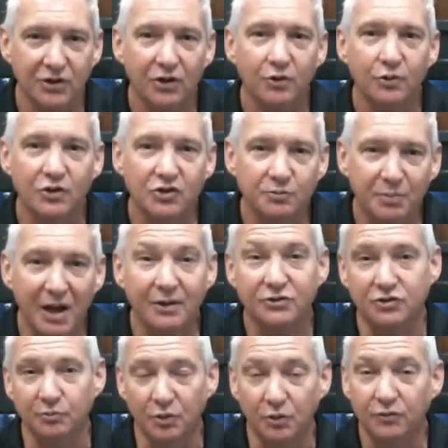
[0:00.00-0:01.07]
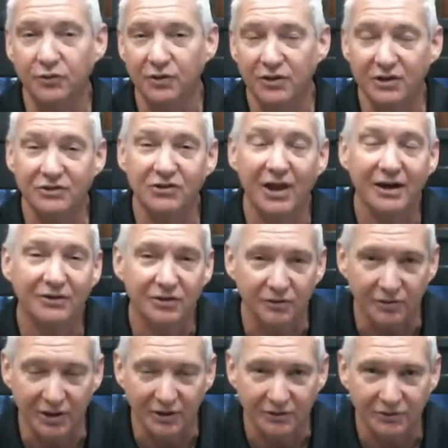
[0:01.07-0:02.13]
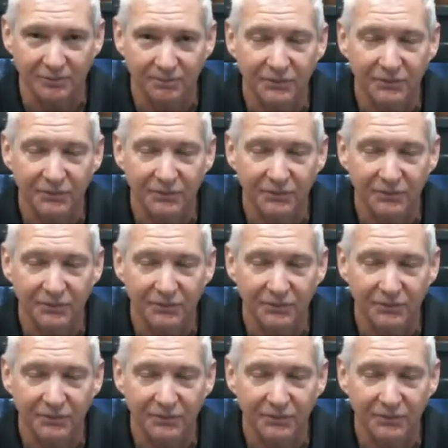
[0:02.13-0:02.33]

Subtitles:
responsible for these activities.